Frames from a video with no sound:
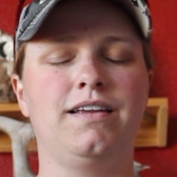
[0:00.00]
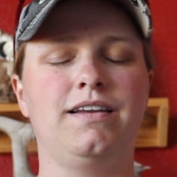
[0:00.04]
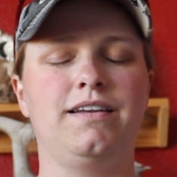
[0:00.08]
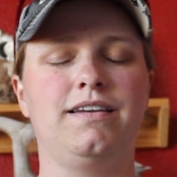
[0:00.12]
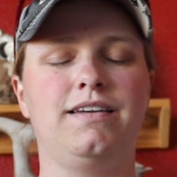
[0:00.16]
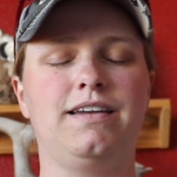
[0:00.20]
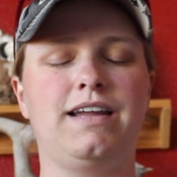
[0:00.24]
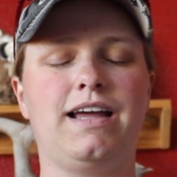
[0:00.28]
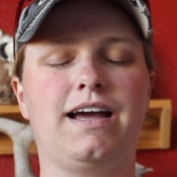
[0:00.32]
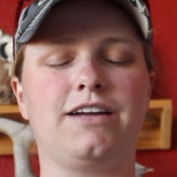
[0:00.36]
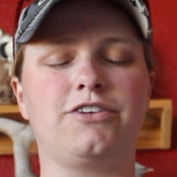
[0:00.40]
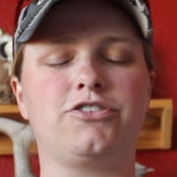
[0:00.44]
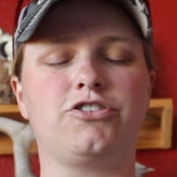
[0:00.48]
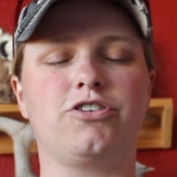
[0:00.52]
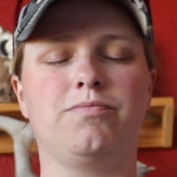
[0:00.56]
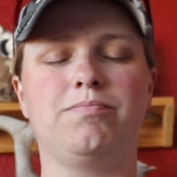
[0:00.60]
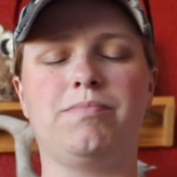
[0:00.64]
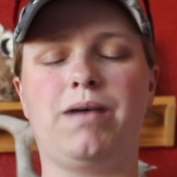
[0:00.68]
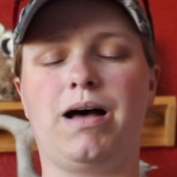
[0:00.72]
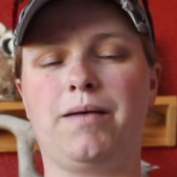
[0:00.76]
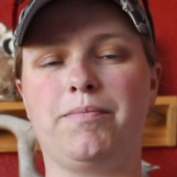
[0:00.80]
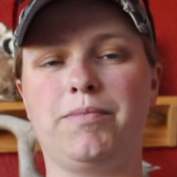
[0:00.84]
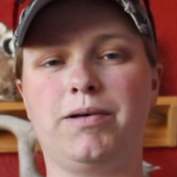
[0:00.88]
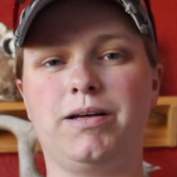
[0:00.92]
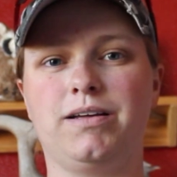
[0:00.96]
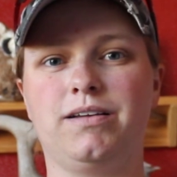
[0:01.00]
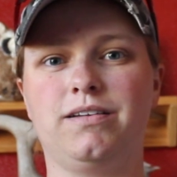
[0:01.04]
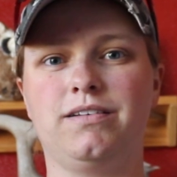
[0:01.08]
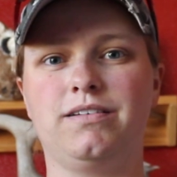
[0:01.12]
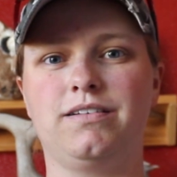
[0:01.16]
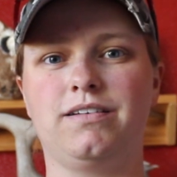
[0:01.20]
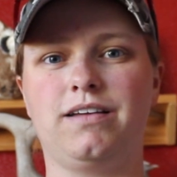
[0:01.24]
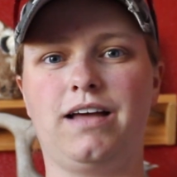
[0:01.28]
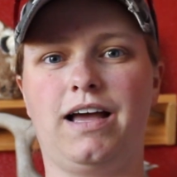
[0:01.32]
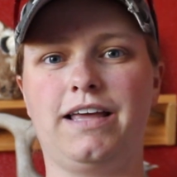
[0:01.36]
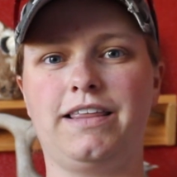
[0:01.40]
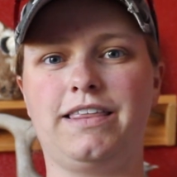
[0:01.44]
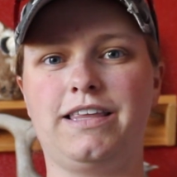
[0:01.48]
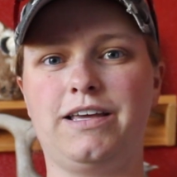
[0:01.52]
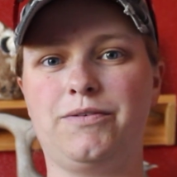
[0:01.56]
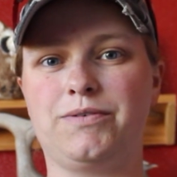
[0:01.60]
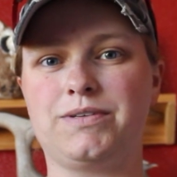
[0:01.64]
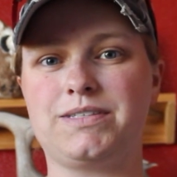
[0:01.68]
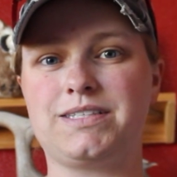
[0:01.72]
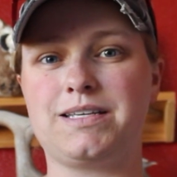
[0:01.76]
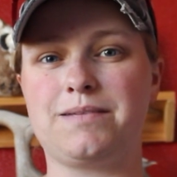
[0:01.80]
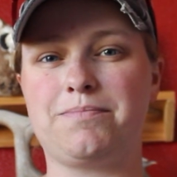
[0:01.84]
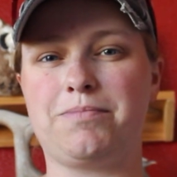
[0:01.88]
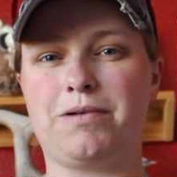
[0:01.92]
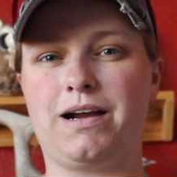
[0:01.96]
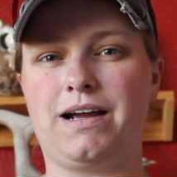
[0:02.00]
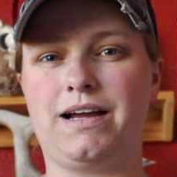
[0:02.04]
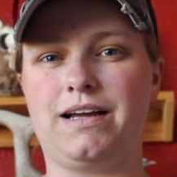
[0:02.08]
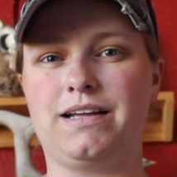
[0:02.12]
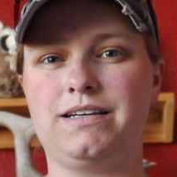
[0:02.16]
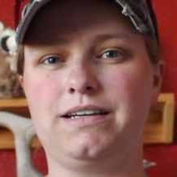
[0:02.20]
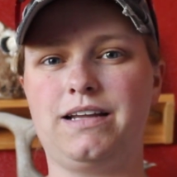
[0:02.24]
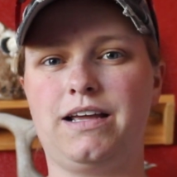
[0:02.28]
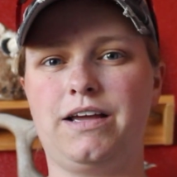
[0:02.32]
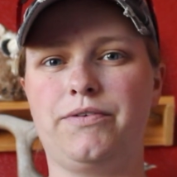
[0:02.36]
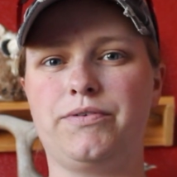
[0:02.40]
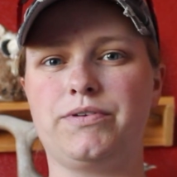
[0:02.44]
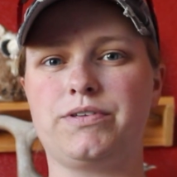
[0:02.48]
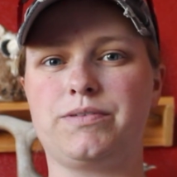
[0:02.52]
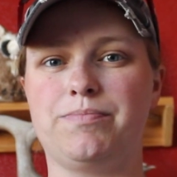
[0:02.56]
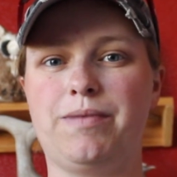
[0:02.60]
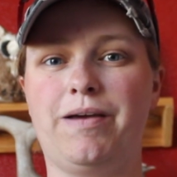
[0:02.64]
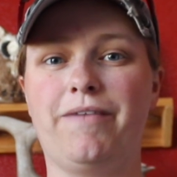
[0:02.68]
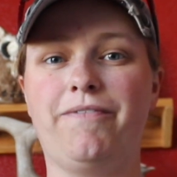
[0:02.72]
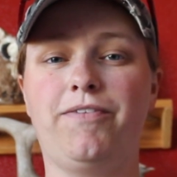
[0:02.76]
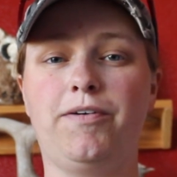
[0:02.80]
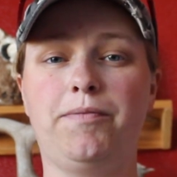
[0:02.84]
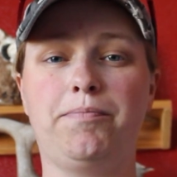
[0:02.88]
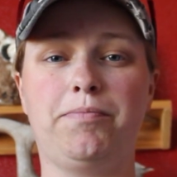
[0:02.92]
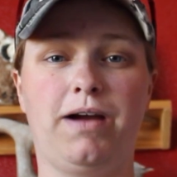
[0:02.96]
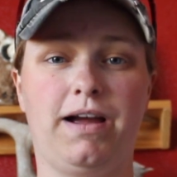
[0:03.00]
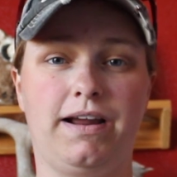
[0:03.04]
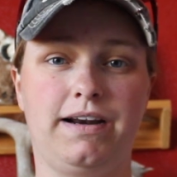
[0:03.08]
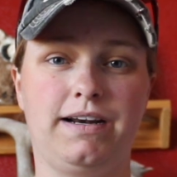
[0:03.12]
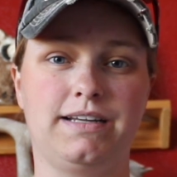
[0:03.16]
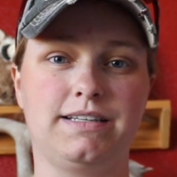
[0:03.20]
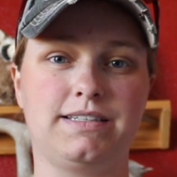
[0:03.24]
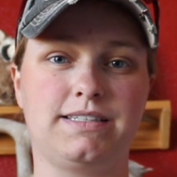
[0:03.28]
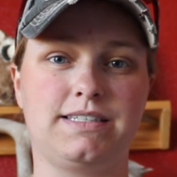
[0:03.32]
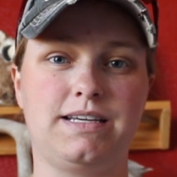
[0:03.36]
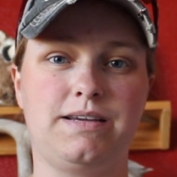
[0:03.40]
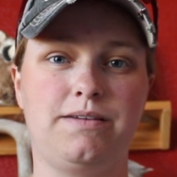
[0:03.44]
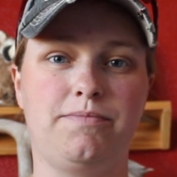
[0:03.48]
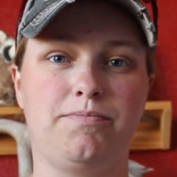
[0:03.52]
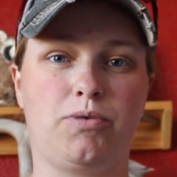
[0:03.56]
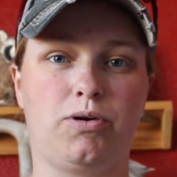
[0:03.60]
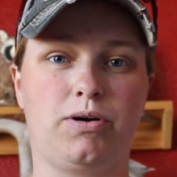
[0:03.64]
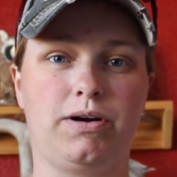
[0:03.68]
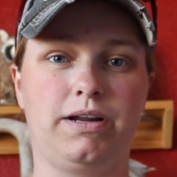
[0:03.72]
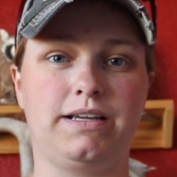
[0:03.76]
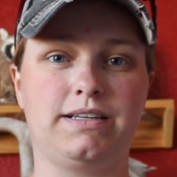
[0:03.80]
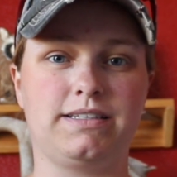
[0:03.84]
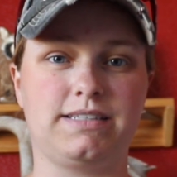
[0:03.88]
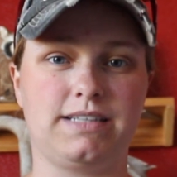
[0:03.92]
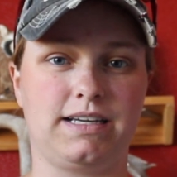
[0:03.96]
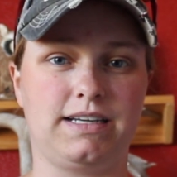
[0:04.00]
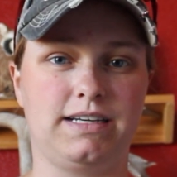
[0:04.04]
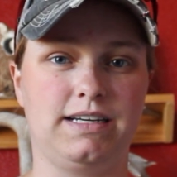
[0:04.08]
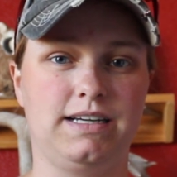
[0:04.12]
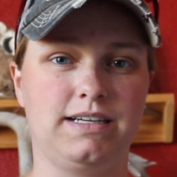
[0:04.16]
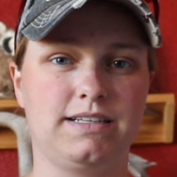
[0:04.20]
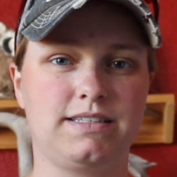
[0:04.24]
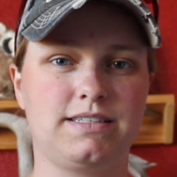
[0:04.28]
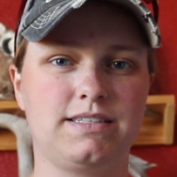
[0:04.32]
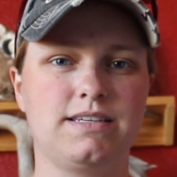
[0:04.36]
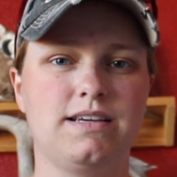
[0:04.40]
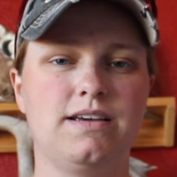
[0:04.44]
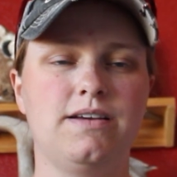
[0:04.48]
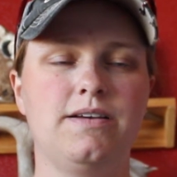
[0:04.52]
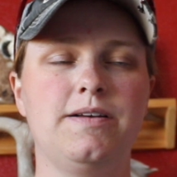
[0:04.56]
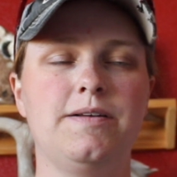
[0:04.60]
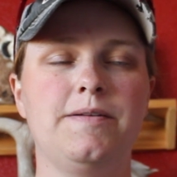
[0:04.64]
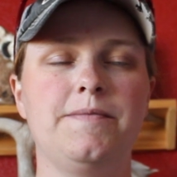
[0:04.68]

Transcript: Natural Mama, I think was the brand. It was meant for pregnancy, morning sickness.